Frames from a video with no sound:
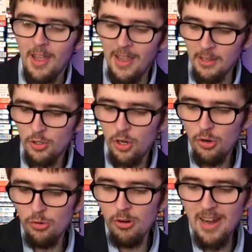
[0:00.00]

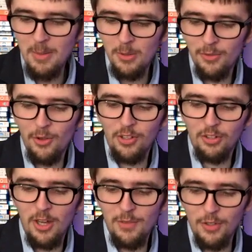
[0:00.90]
incredible
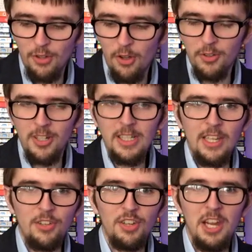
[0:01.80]
voiceovers on
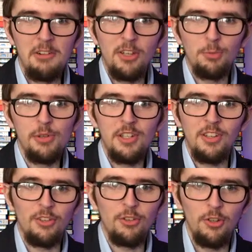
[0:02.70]
this series
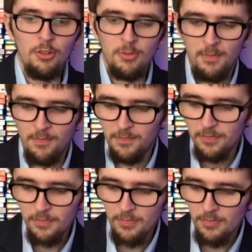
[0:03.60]
pretty soon.
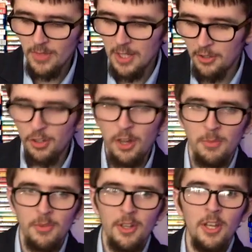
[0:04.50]

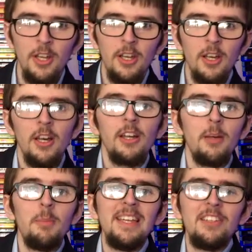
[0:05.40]
So,
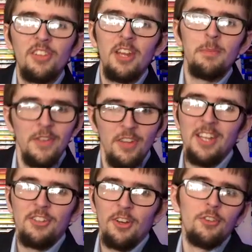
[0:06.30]
the meat and
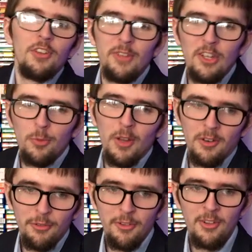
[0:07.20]
potatoes of this
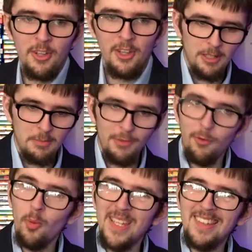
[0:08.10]
month.
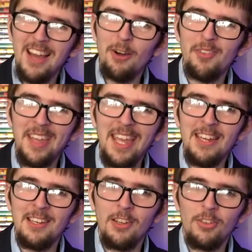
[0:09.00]
Before we delve
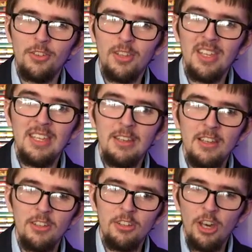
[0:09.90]
into the
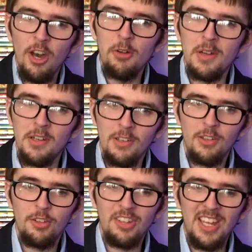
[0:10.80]
current
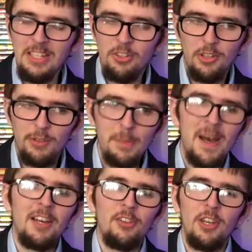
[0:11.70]
state of the
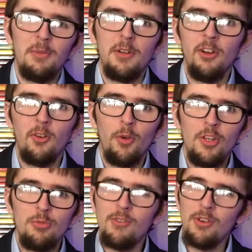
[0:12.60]
Palace Cinema in
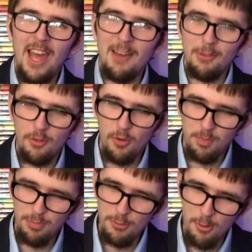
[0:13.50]
Longridge, we've got to have a
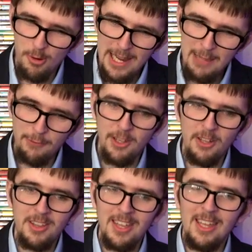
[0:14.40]
brief
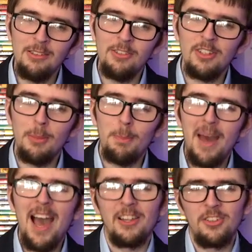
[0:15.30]
look into the
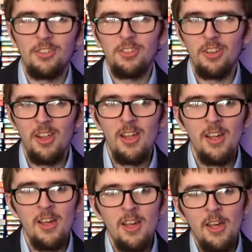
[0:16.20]
past.
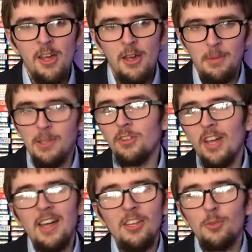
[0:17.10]
Because
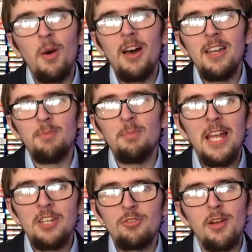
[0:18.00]
that is my
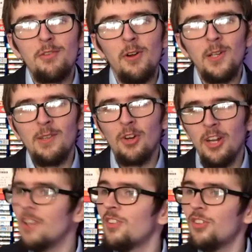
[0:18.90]
mantra, really. You've got
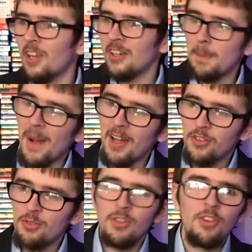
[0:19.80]
to understand the
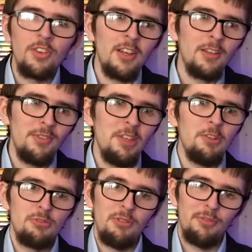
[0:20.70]
past to understand the
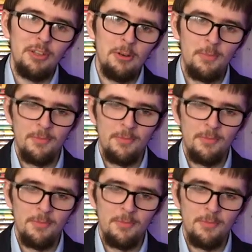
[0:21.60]
future of film.